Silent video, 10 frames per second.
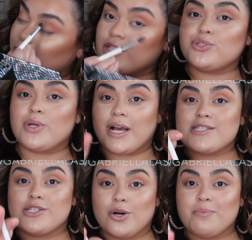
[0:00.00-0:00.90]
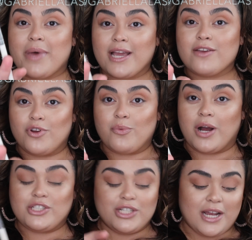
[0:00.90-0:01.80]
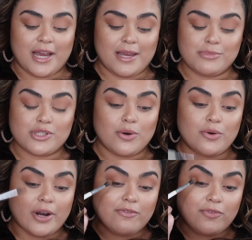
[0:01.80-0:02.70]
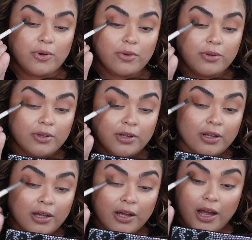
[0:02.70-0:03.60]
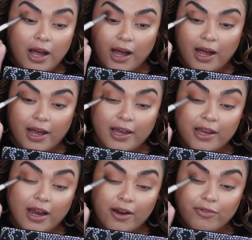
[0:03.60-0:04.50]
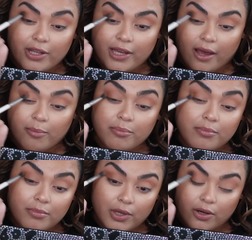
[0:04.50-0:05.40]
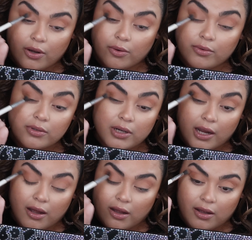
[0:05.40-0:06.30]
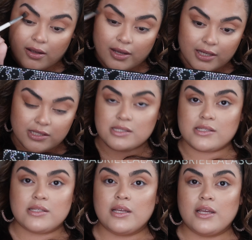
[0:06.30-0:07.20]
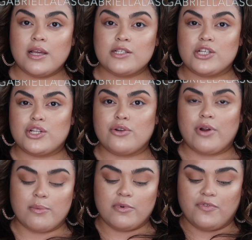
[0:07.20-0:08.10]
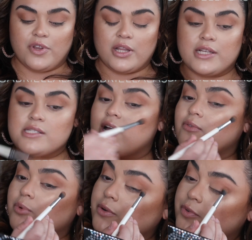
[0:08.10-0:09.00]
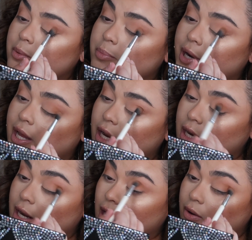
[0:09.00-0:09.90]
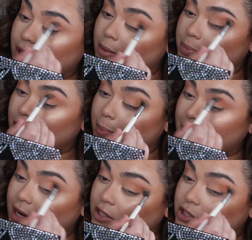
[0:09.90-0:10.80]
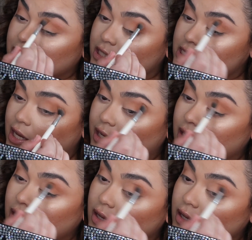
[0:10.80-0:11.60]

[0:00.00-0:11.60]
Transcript: want you guys to know, MAC, if you're watching, I am so grateful. I really am, you know. It's such an incredible feeling to have worked for the brand and now get PR packages, and